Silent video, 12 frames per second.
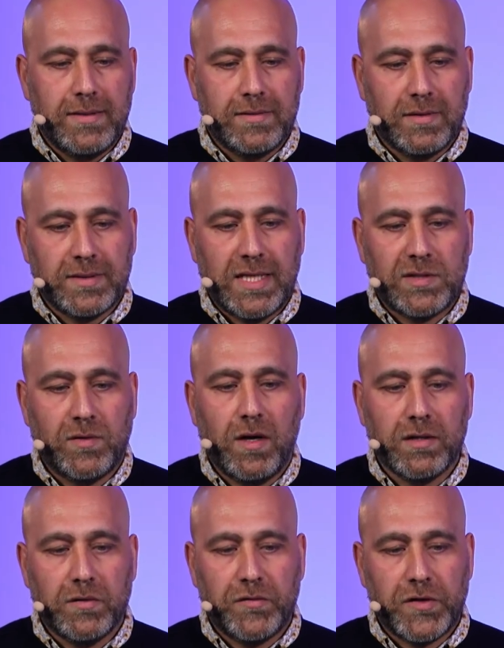successful
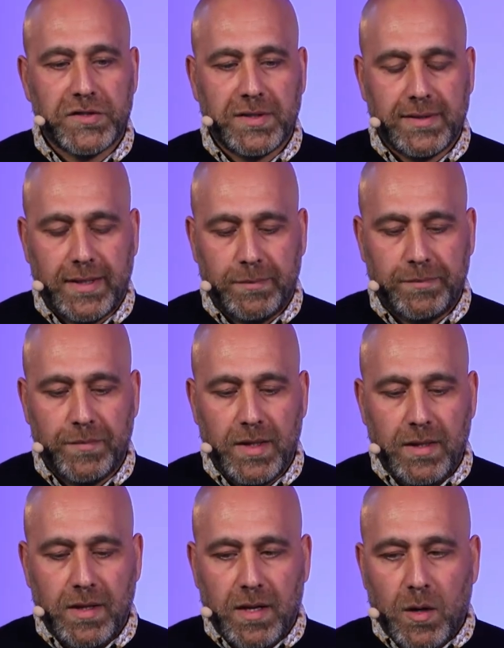on the first attempt.
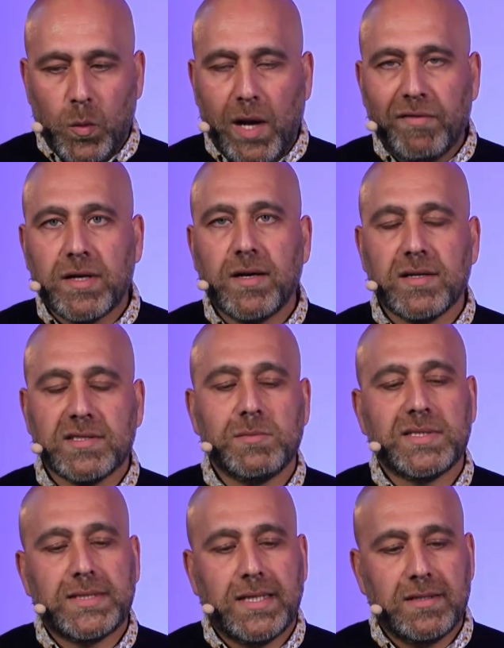We have a customer
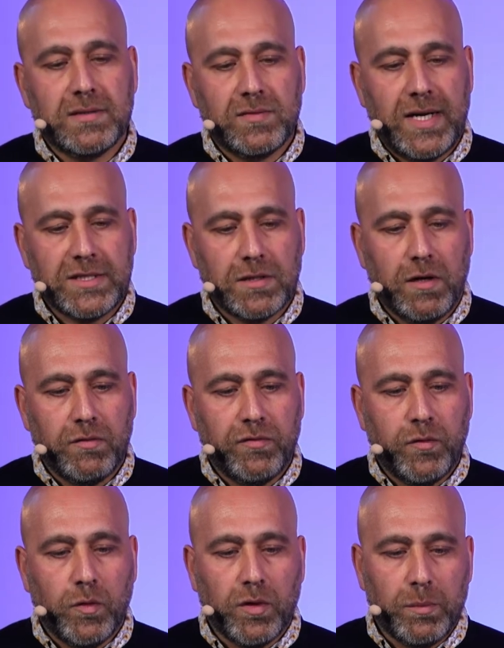satisfaction of
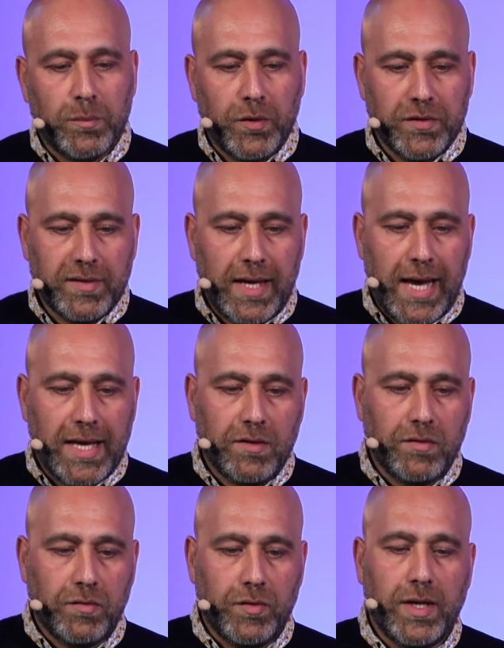
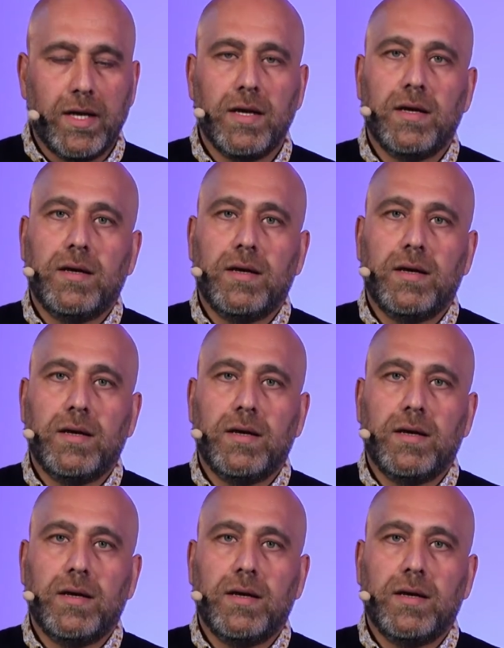4.83